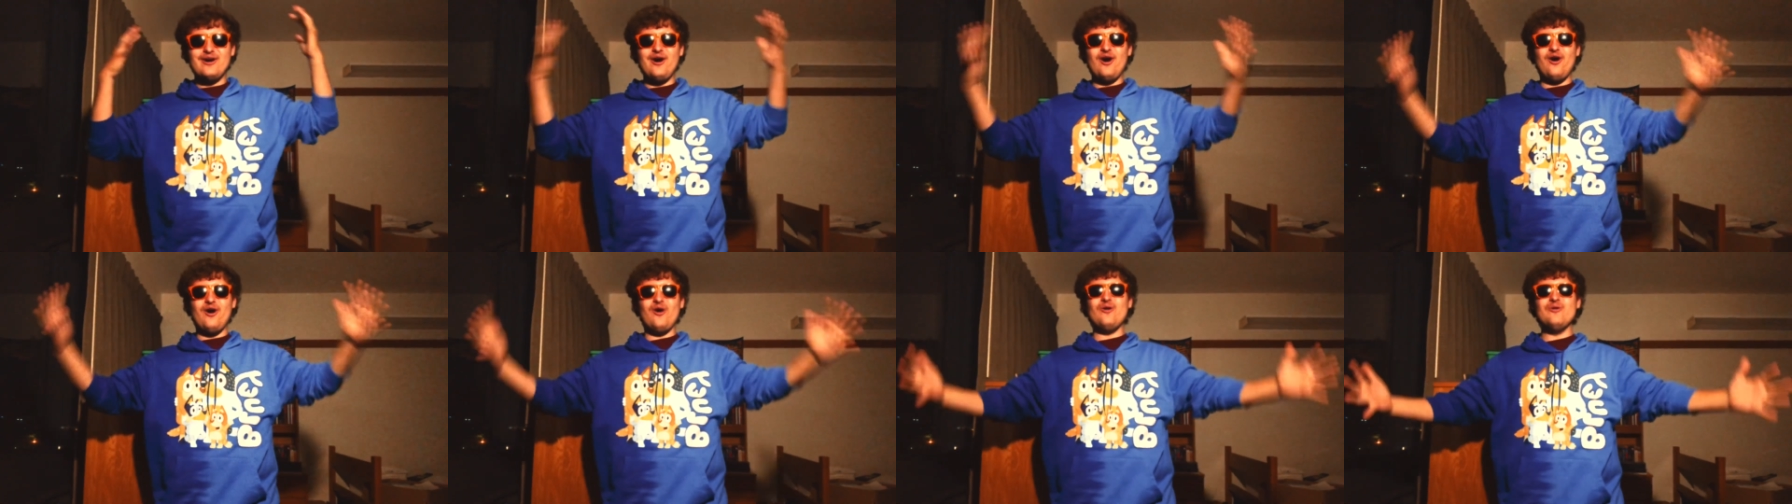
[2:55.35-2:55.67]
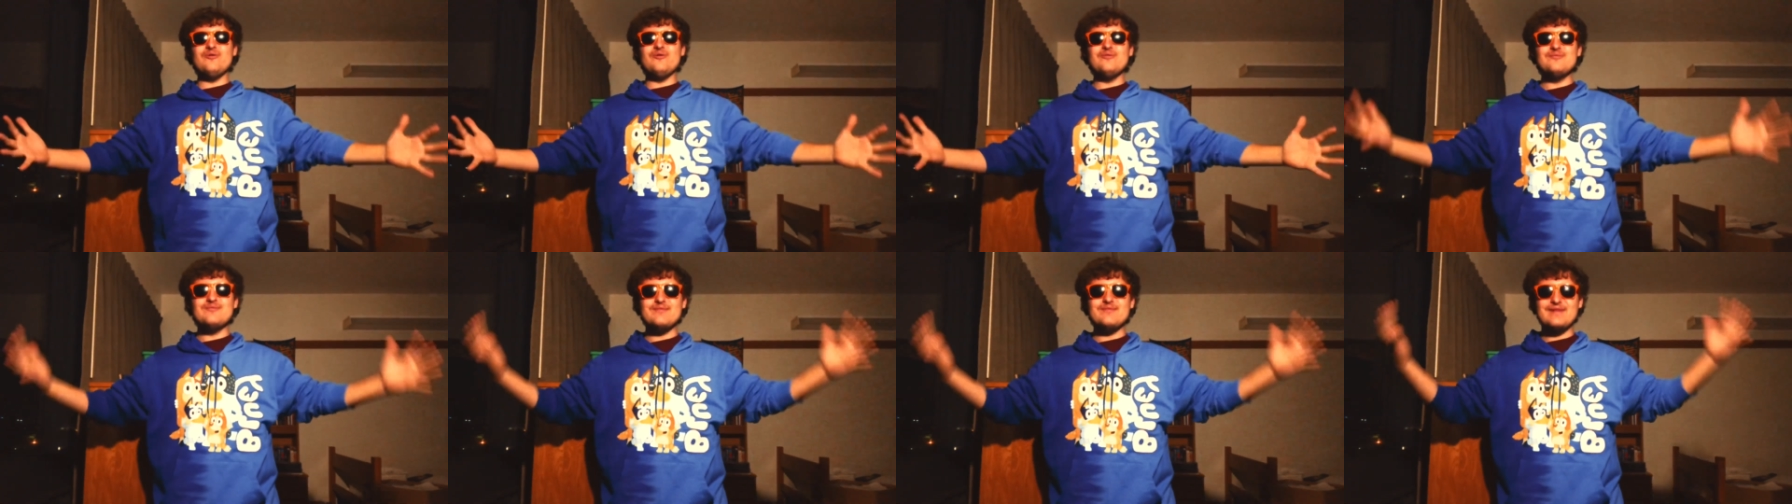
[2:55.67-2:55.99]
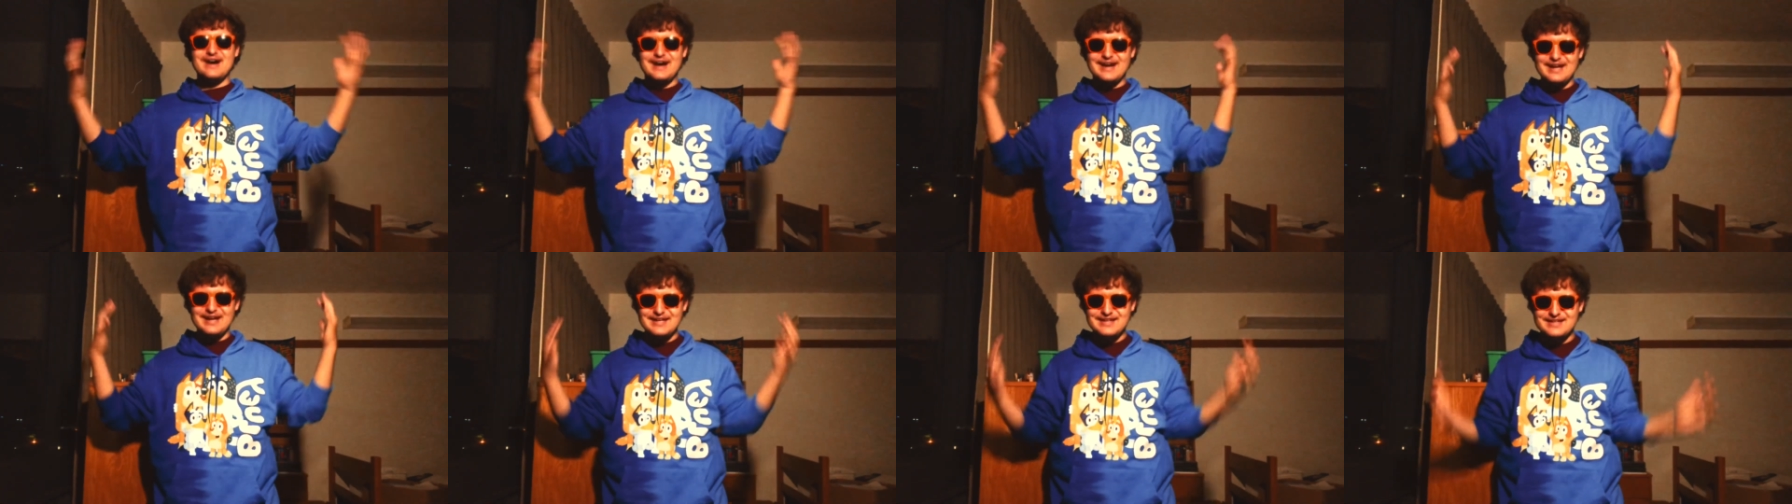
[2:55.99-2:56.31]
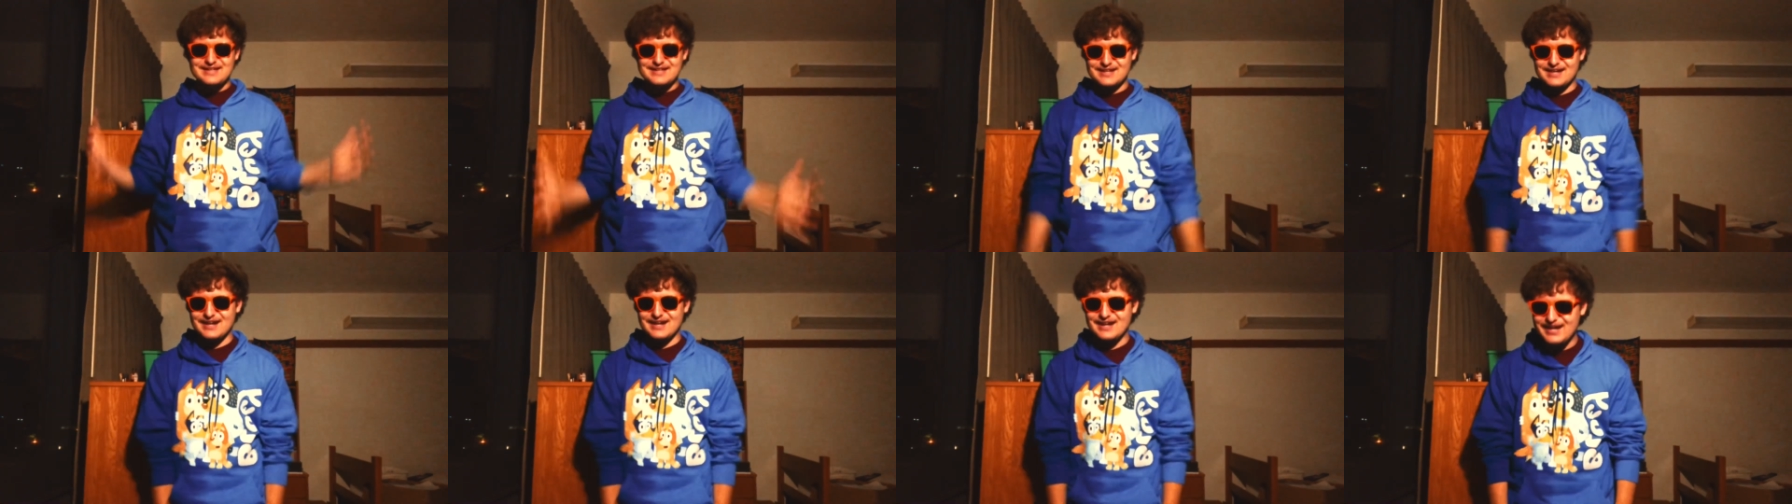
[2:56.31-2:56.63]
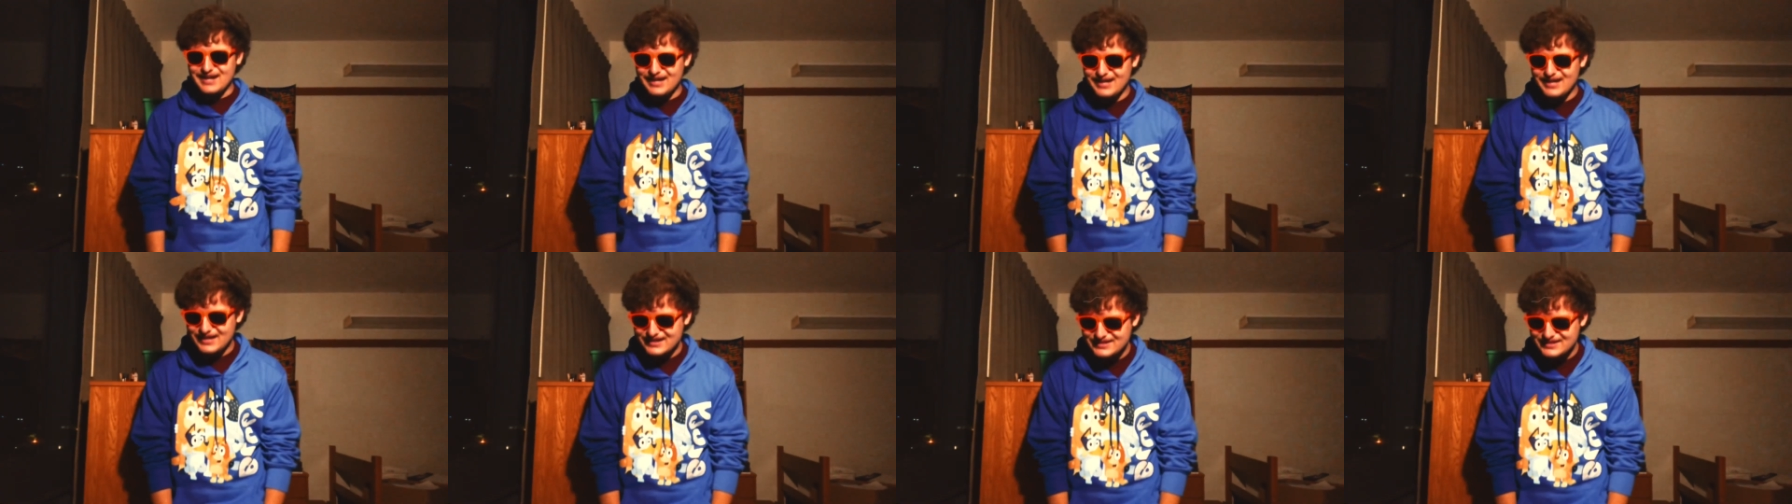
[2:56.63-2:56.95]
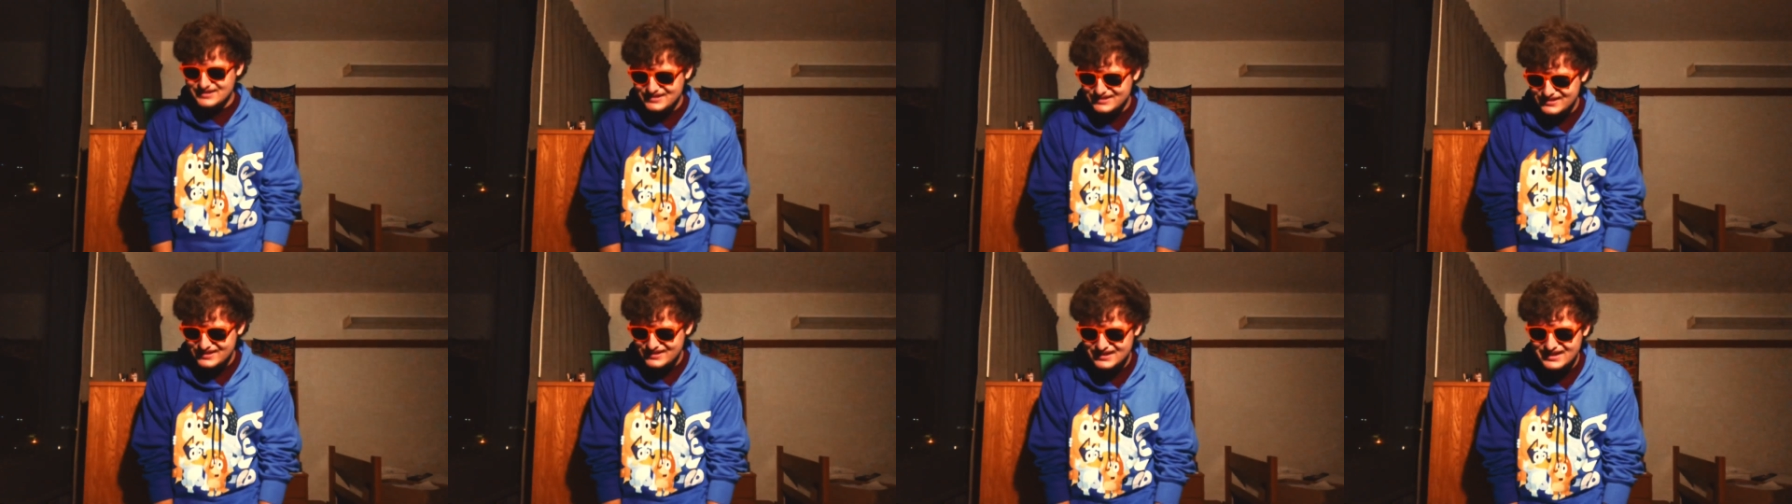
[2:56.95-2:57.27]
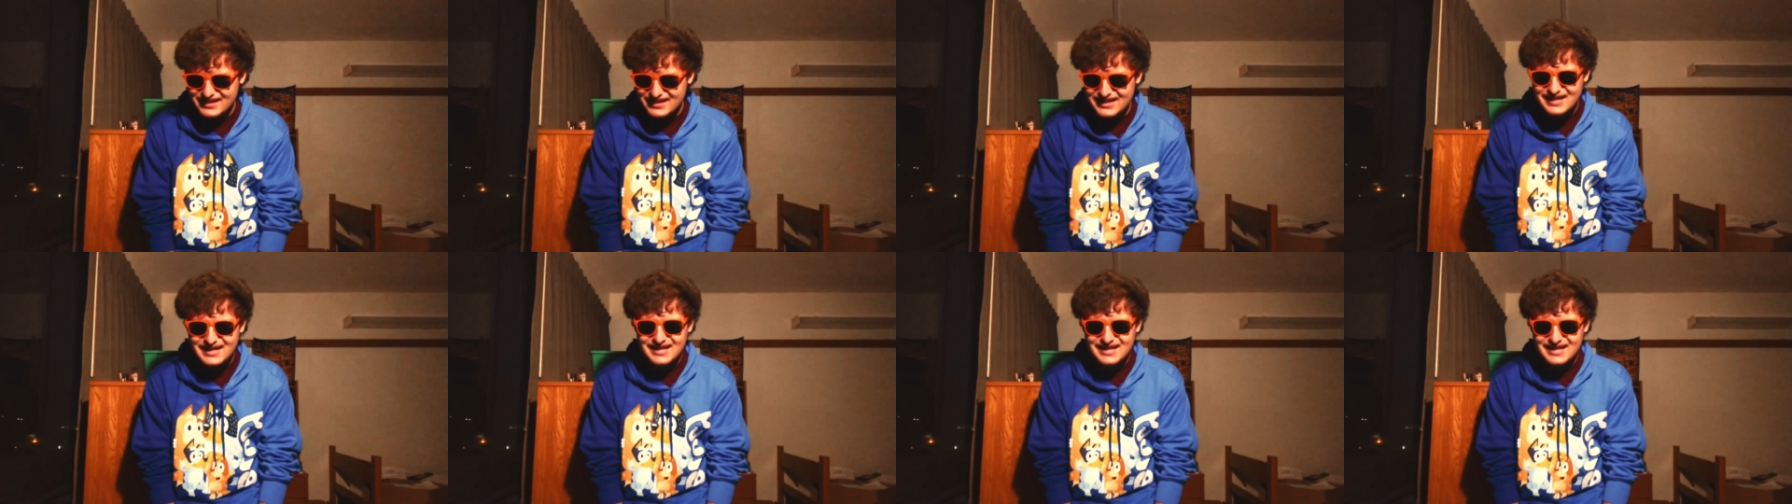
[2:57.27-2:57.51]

Oh my gosh!